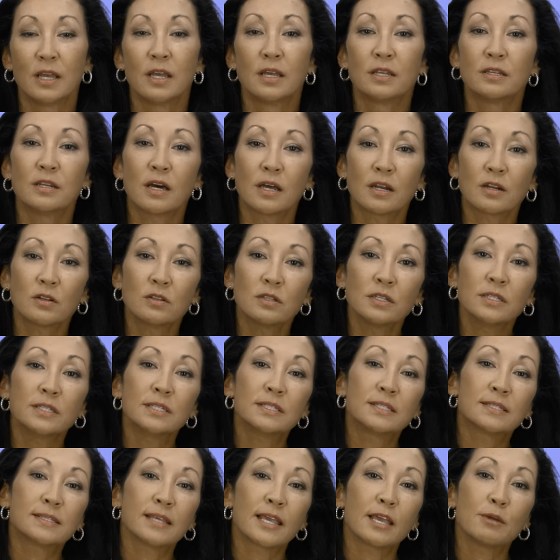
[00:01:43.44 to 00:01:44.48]
Not only
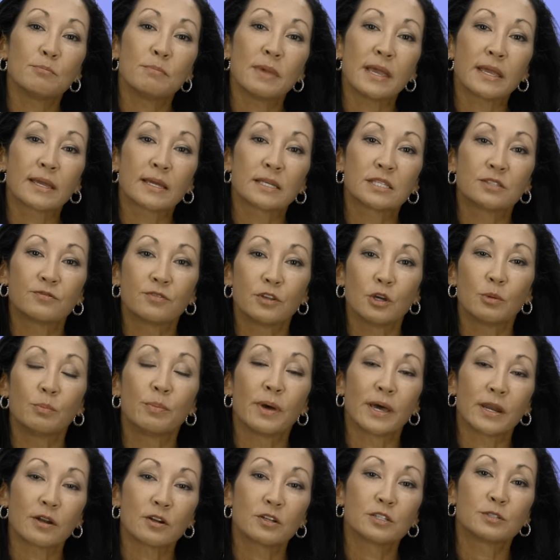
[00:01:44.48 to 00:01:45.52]
did Sam make us feel
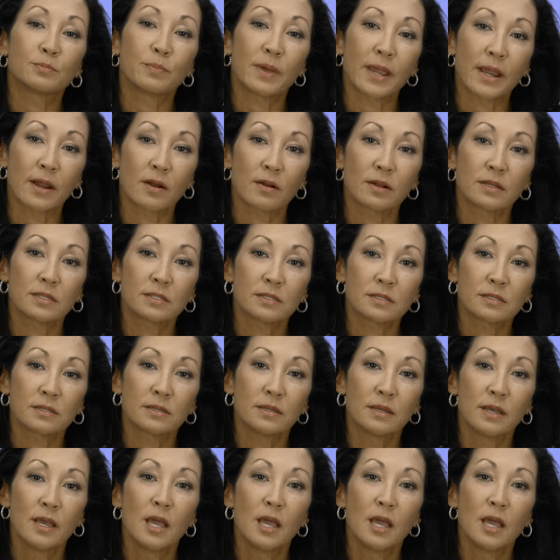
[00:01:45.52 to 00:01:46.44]
better as parents,